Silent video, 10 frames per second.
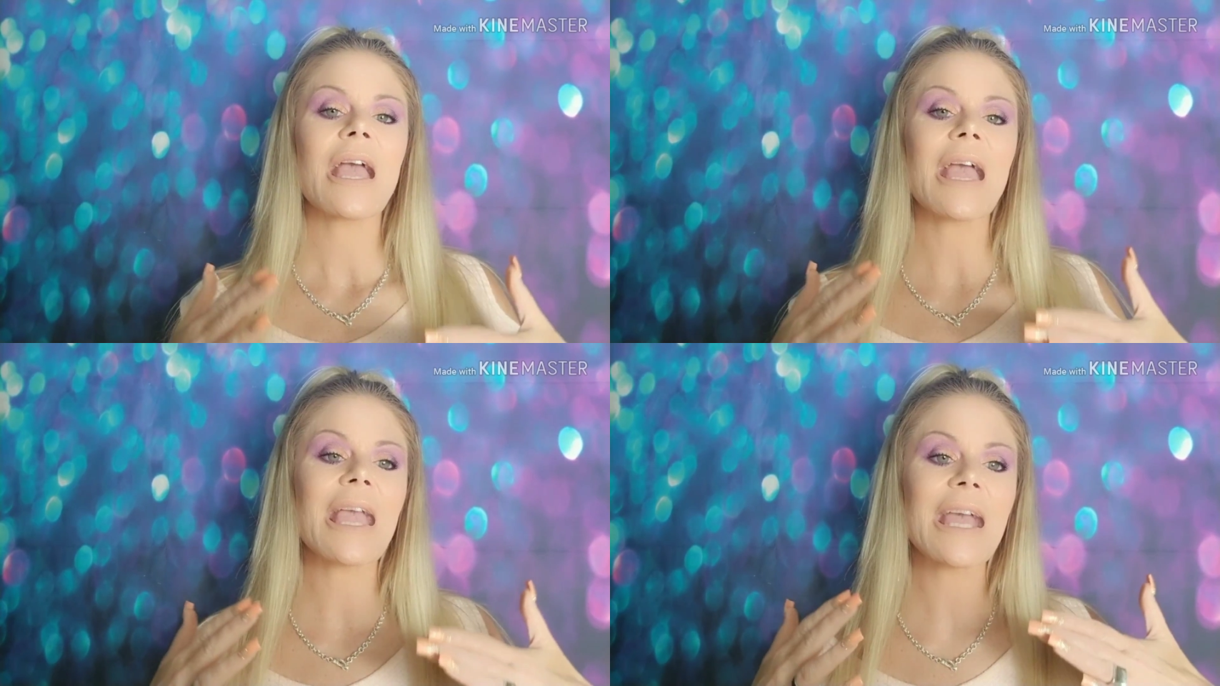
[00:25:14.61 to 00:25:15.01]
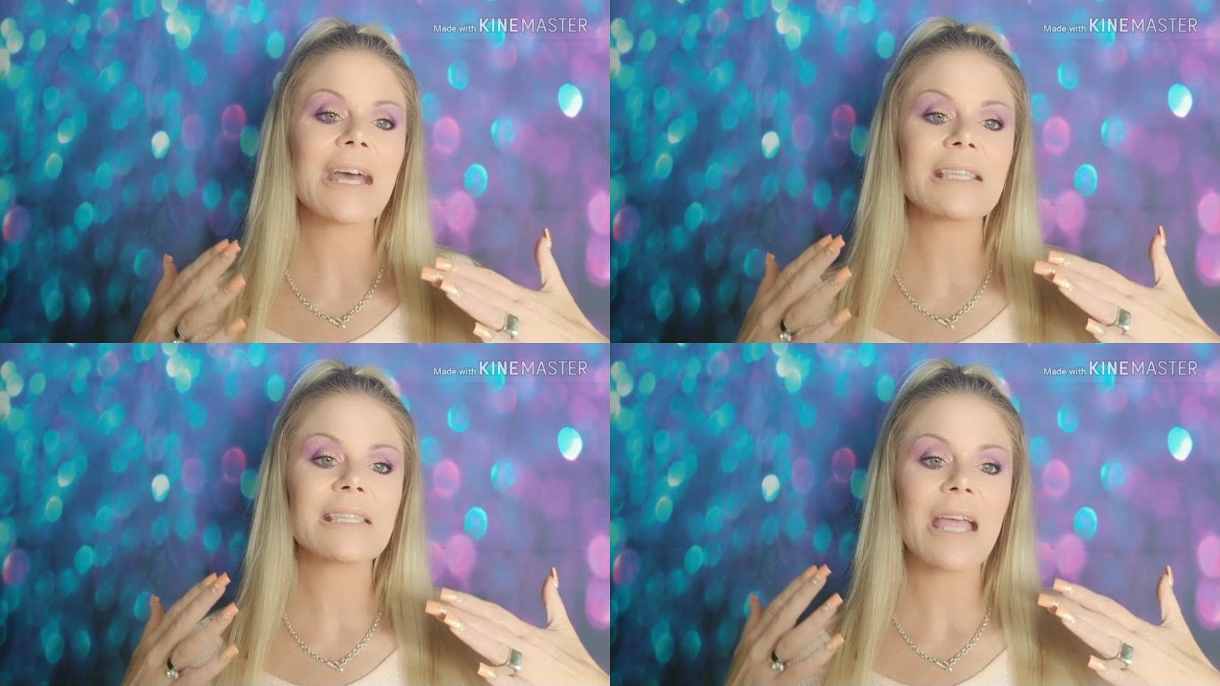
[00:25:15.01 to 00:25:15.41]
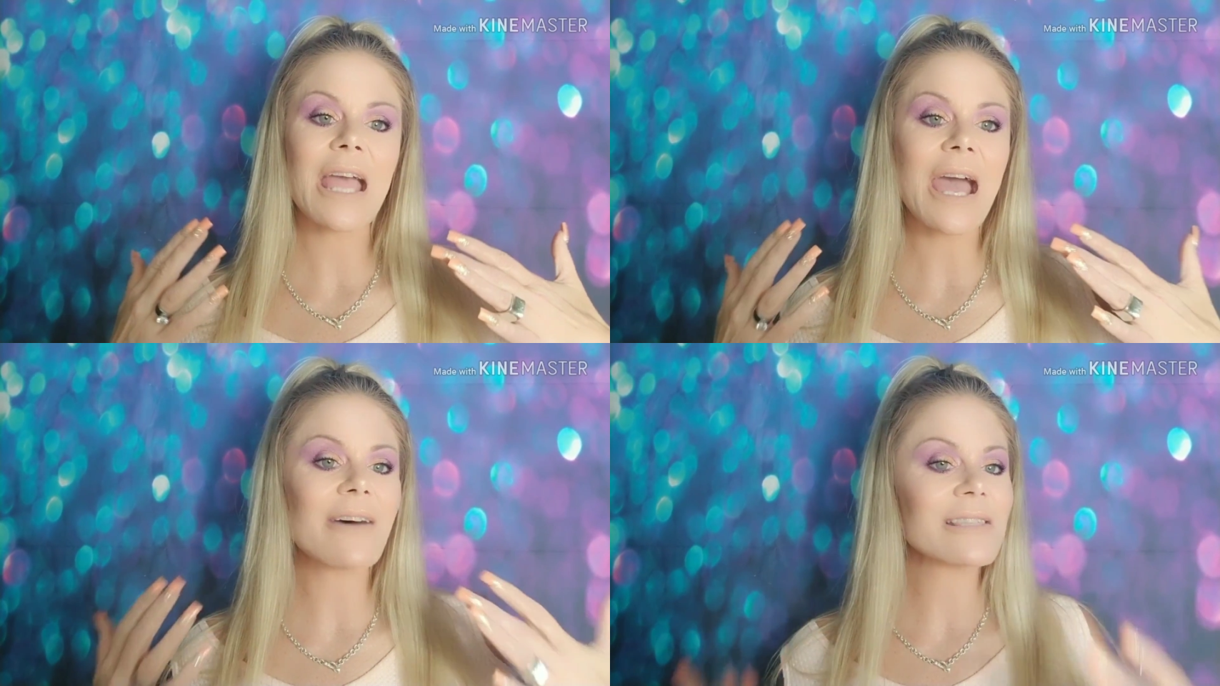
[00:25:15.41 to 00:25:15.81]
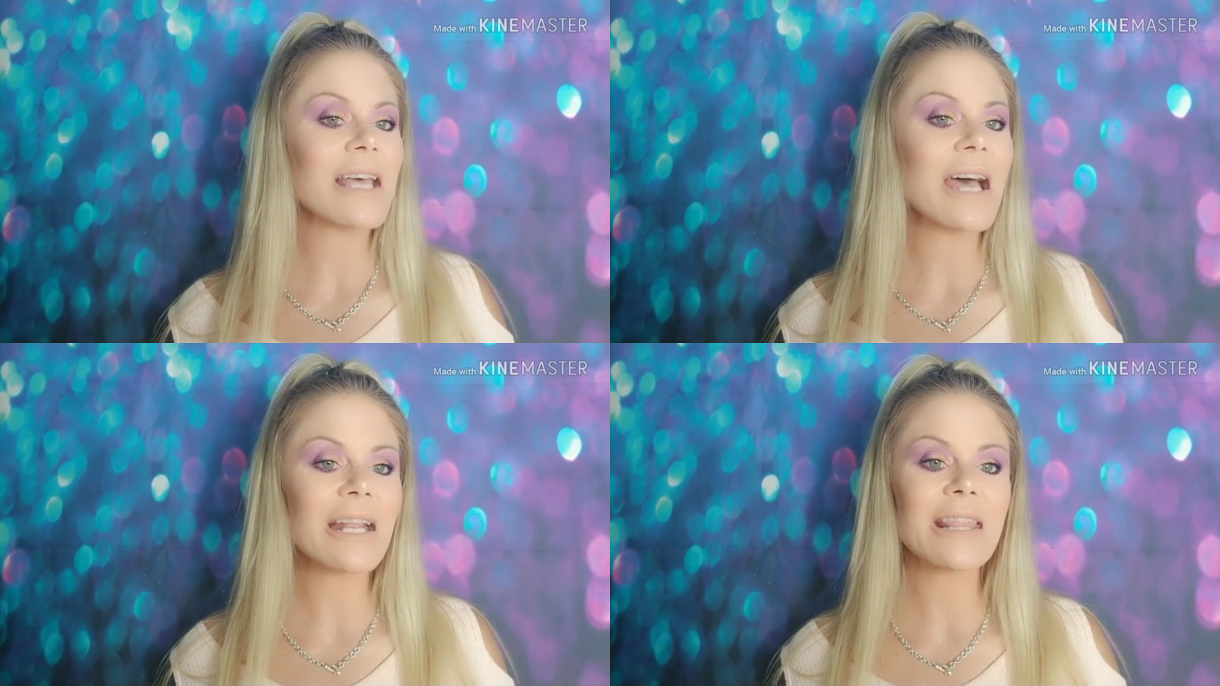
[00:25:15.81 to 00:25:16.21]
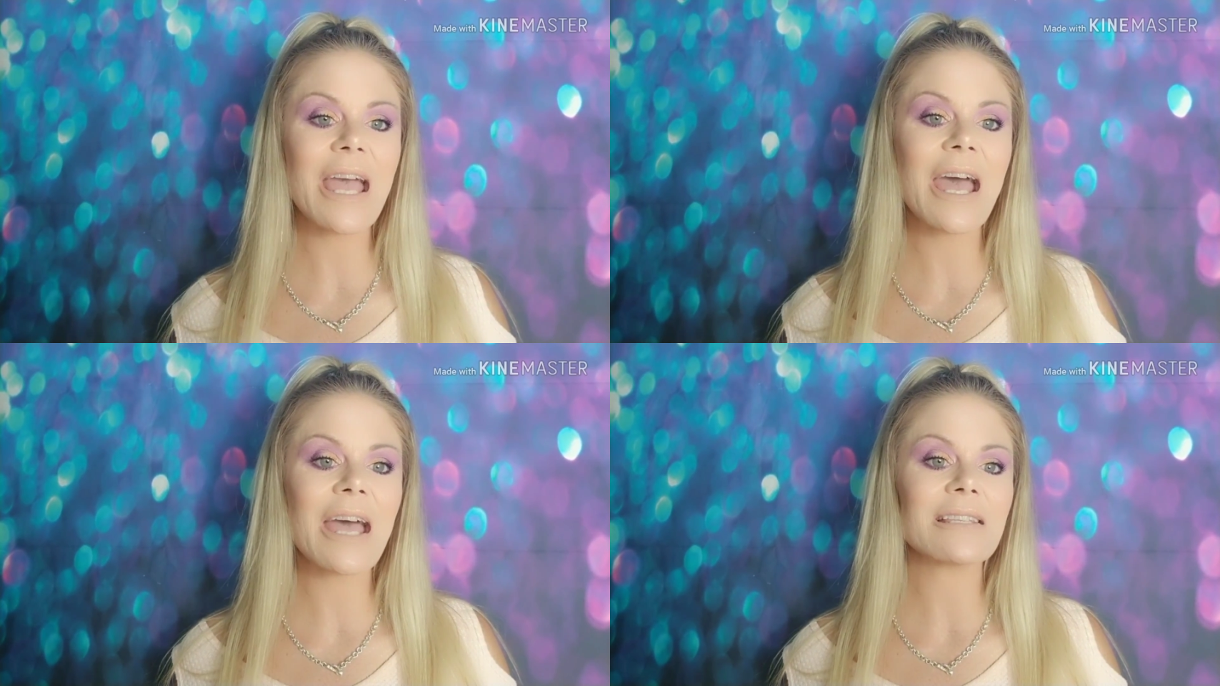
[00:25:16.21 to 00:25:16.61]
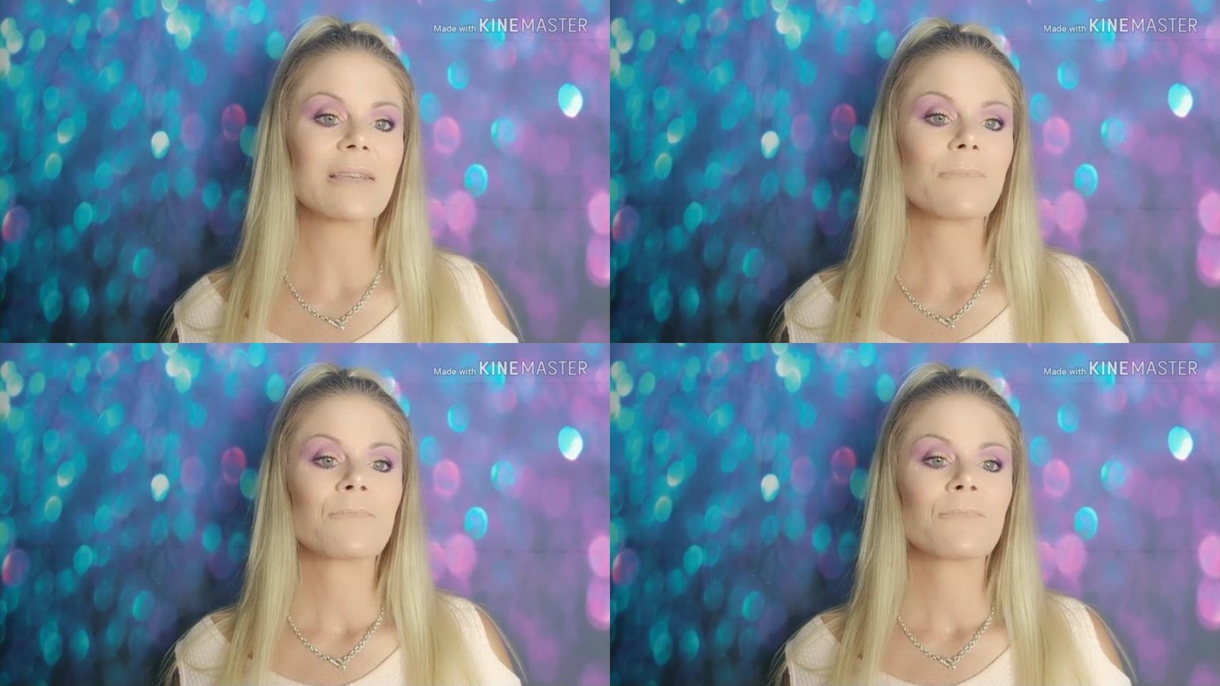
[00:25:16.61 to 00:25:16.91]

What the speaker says: And outside of that,